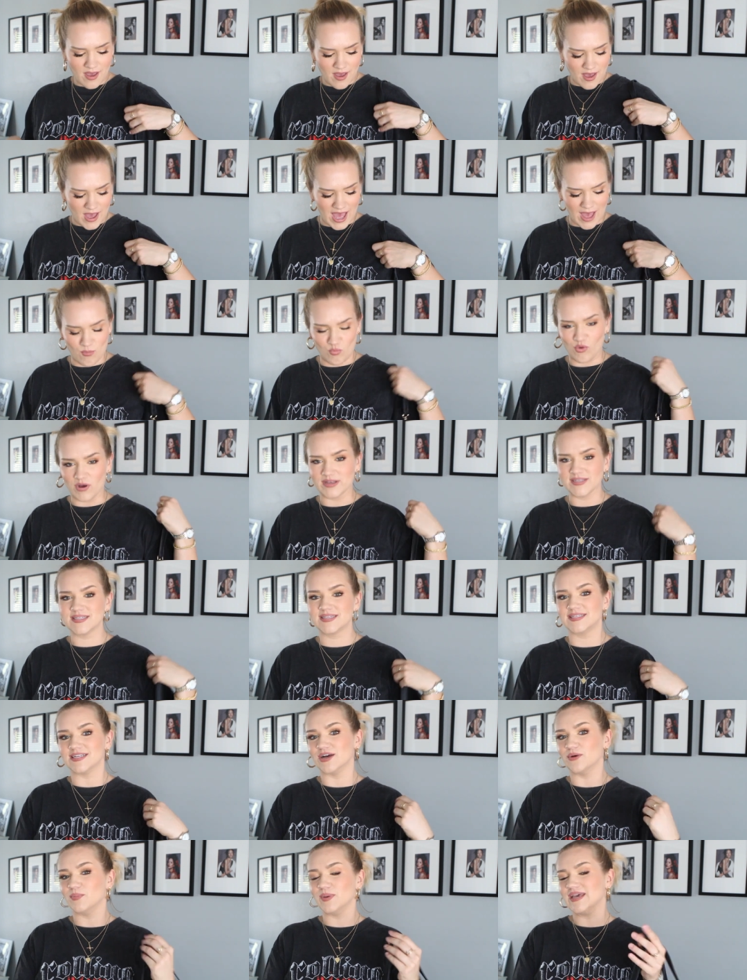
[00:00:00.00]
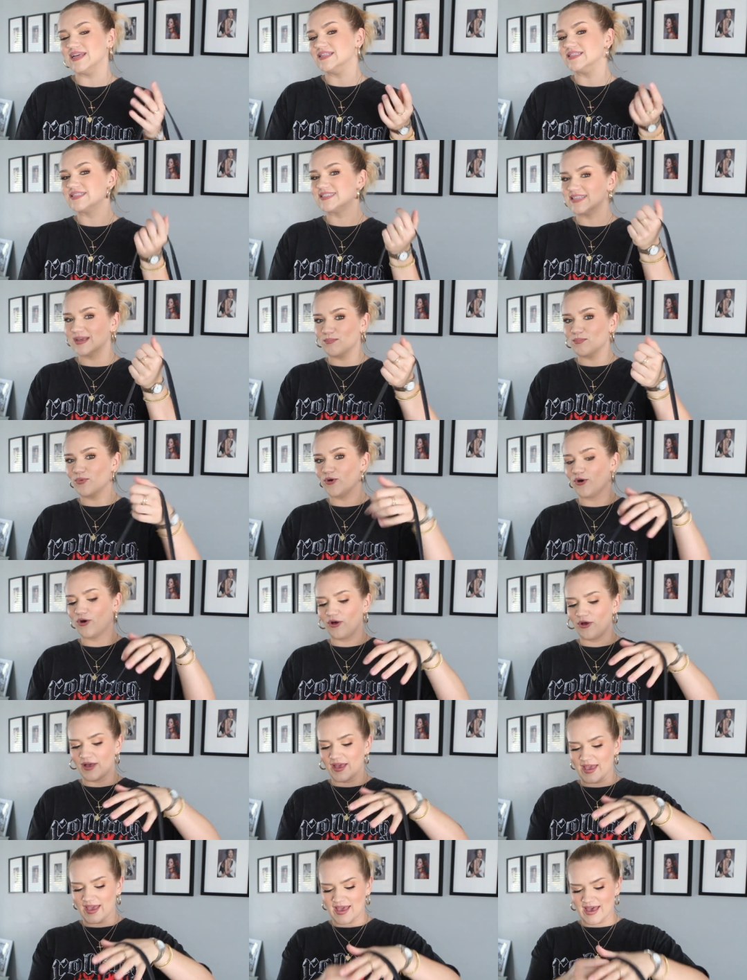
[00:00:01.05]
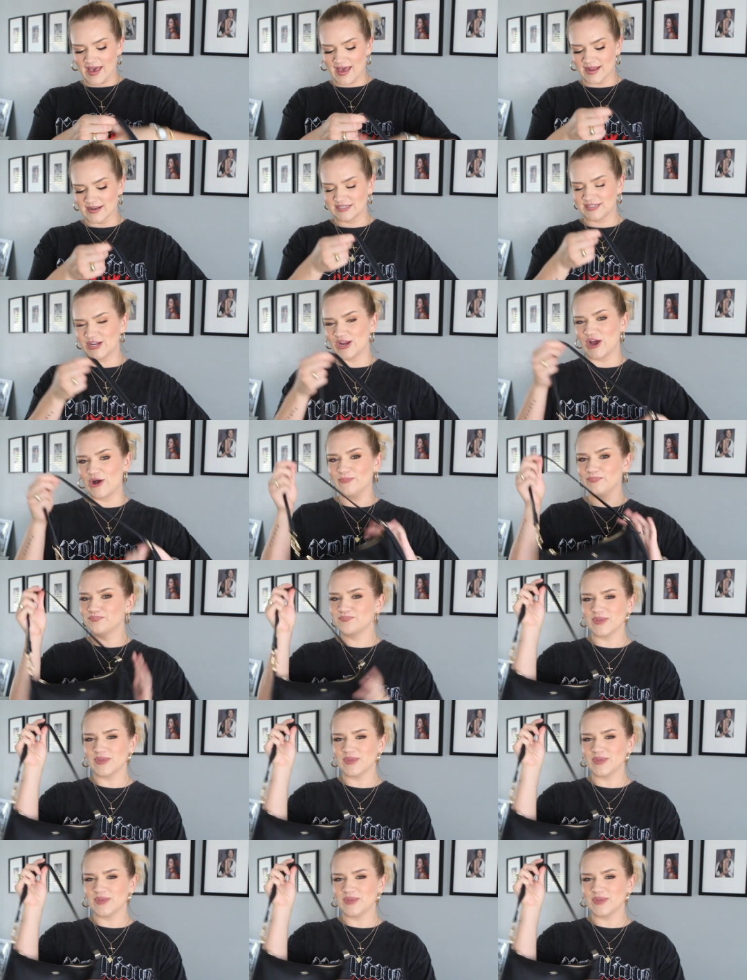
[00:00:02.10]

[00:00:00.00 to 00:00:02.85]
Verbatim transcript: um, while still being simple and, you know,